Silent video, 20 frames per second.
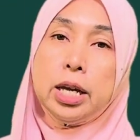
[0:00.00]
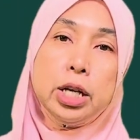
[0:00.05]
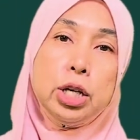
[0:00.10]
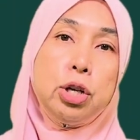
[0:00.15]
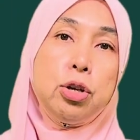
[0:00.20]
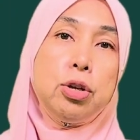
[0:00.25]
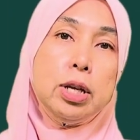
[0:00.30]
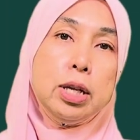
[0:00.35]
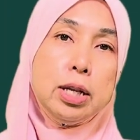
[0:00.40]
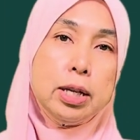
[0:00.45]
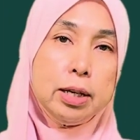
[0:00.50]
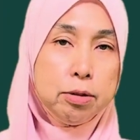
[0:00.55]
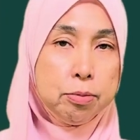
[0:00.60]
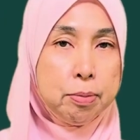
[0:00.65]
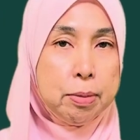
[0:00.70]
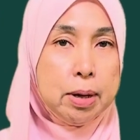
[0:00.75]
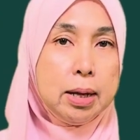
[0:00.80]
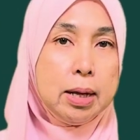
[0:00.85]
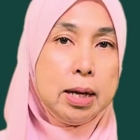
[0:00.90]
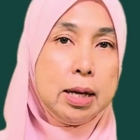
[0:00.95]
you need
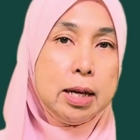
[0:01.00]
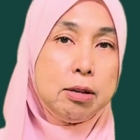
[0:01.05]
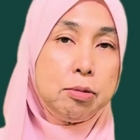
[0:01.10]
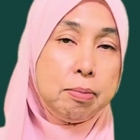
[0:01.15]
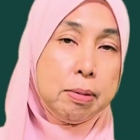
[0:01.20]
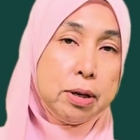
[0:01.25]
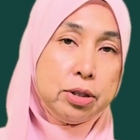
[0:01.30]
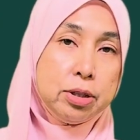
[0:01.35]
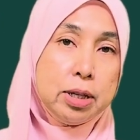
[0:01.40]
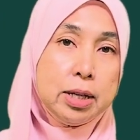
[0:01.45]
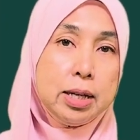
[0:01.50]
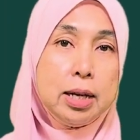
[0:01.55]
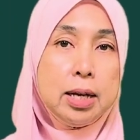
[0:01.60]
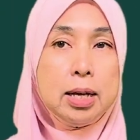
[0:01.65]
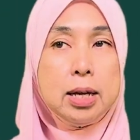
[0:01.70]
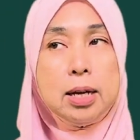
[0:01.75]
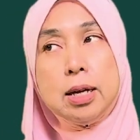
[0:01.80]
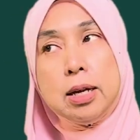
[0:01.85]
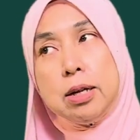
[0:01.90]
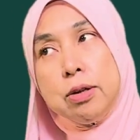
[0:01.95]
a special,
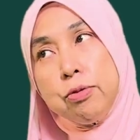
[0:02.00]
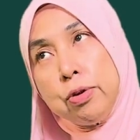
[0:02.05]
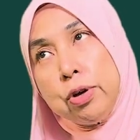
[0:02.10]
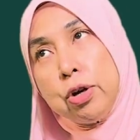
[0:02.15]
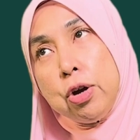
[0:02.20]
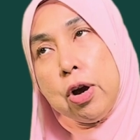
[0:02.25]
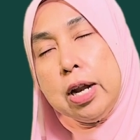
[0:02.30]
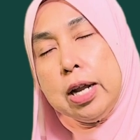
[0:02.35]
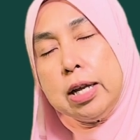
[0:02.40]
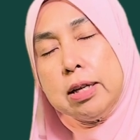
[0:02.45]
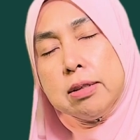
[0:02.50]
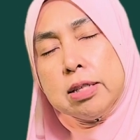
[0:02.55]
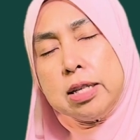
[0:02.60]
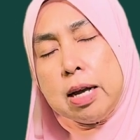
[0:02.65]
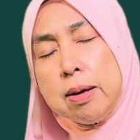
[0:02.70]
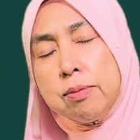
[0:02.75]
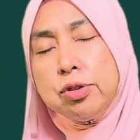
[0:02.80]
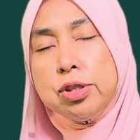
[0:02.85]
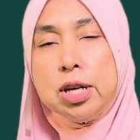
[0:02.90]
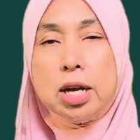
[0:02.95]
we call it
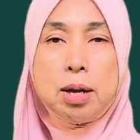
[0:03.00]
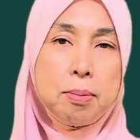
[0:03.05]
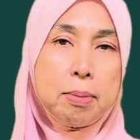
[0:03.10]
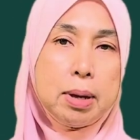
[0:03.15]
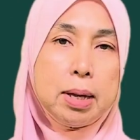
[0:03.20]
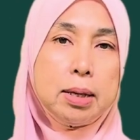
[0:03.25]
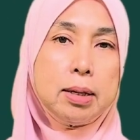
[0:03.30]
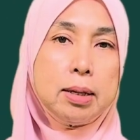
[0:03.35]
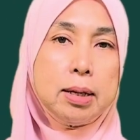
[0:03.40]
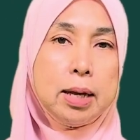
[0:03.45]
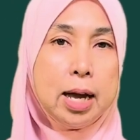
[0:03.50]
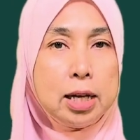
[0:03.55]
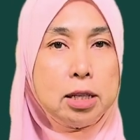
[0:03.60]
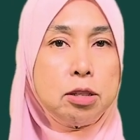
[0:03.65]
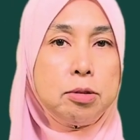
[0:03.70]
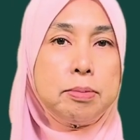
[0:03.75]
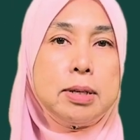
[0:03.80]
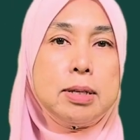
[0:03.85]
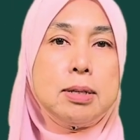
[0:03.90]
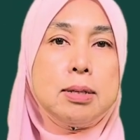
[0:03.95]
subject matter
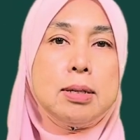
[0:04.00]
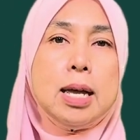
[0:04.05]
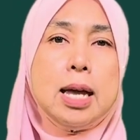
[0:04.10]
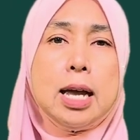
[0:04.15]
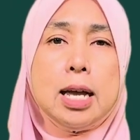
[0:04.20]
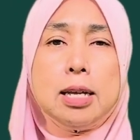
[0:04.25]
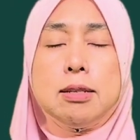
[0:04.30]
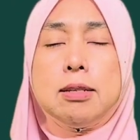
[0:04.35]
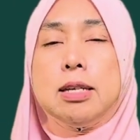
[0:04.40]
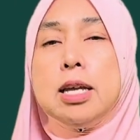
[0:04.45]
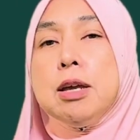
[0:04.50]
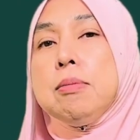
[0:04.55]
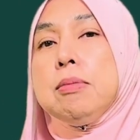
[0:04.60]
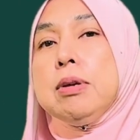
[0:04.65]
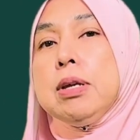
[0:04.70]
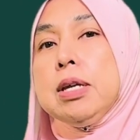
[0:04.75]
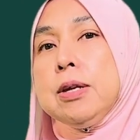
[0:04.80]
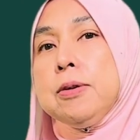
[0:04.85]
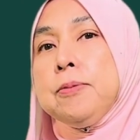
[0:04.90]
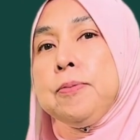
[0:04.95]
experts,
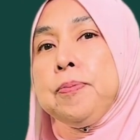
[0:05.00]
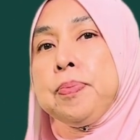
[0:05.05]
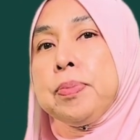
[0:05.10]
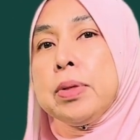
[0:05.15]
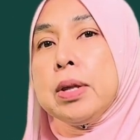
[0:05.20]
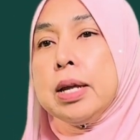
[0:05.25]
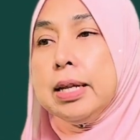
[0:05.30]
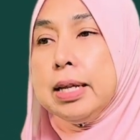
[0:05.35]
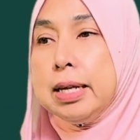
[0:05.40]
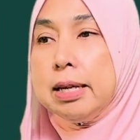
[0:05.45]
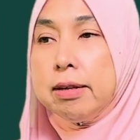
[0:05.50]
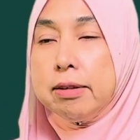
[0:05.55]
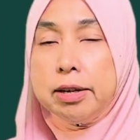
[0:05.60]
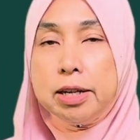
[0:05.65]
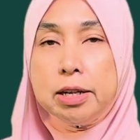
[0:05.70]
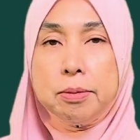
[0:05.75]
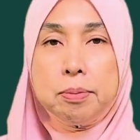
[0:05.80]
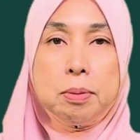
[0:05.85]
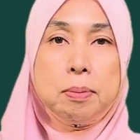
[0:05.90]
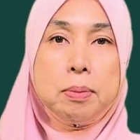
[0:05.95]
SME. These
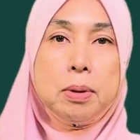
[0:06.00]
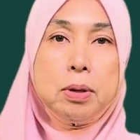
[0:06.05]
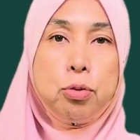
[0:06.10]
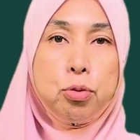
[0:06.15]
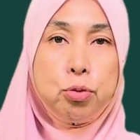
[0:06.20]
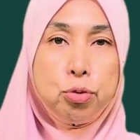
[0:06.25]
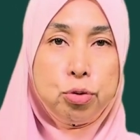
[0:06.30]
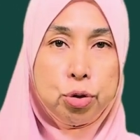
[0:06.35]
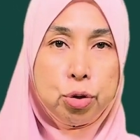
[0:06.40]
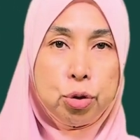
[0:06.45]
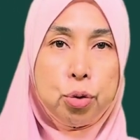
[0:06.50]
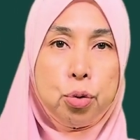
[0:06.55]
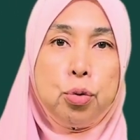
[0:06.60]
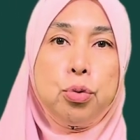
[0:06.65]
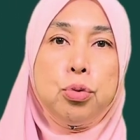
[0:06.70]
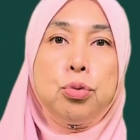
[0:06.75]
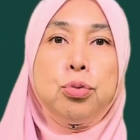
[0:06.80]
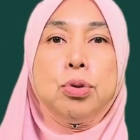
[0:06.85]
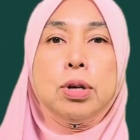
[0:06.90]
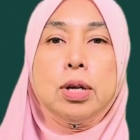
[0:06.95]
are the people who
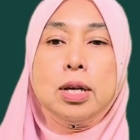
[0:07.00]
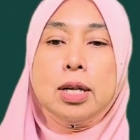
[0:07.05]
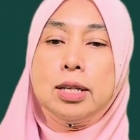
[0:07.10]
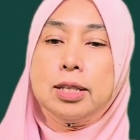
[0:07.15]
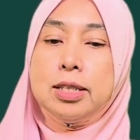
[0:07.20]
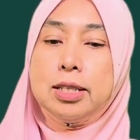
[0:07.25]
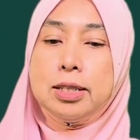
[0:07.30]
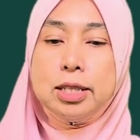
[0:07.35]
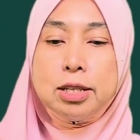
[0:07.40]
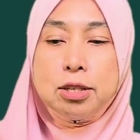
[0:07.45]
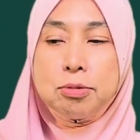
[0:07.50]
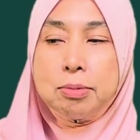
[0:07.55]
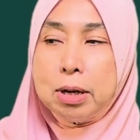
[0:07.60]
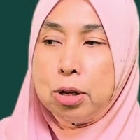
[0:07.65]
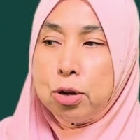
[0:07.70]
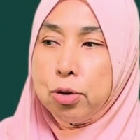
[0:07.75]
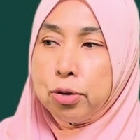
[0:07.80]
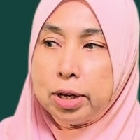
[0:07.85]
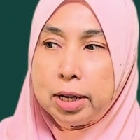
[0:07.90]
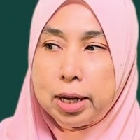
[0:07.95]
know, just by
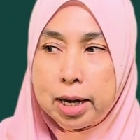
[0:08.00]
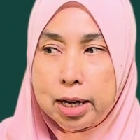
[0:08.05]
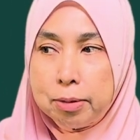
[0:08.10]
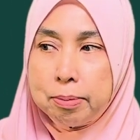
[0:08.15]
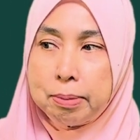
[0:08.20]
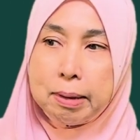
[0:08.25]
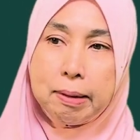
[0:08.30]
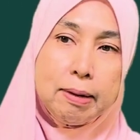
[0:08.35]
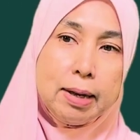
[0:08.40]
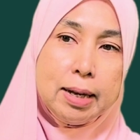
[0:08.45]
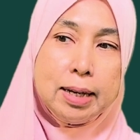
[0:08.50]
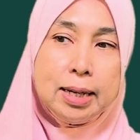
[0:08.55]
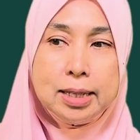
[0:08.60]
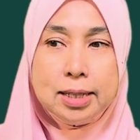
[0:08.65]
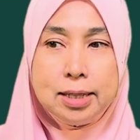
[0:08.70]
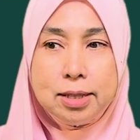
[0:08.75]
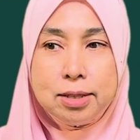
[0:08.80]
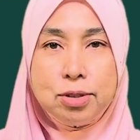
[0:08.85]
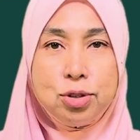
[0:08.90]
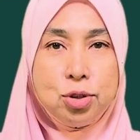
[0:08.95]
looking at the pipeline, they
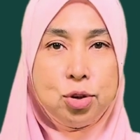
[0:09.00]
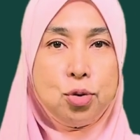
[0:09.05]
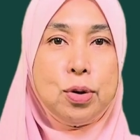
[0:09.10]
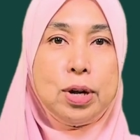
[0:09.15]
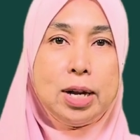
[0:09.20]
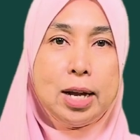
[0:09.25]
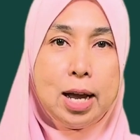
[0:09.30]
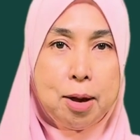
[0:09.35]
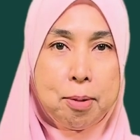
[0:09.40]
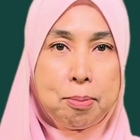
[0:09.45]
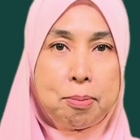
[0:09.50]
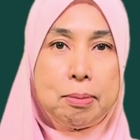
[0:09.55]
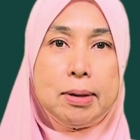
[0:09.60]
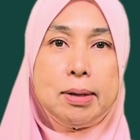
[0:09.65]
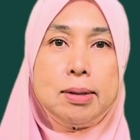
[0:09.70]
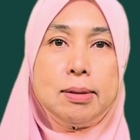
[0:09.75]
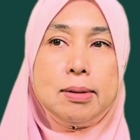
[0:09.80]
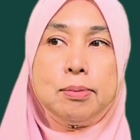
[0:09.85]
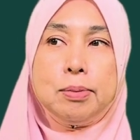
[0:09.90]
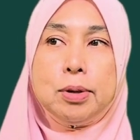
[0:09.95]
just know what
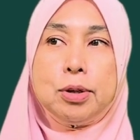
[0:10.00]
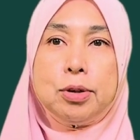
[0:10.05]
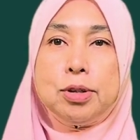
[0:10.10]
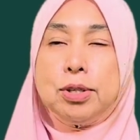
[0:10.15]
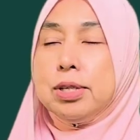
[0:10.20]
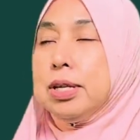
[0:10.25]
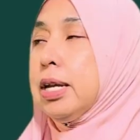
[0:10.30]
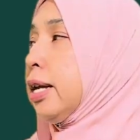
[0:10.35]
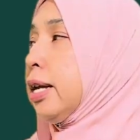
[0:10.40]
happens because